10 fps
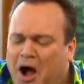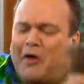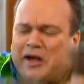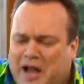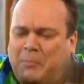
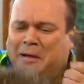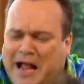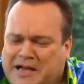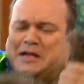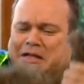hurry up,
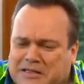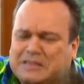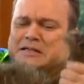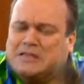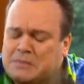Hacker.
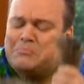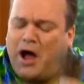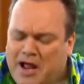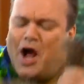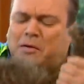
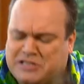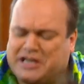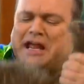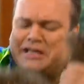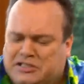My arms are
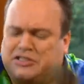getting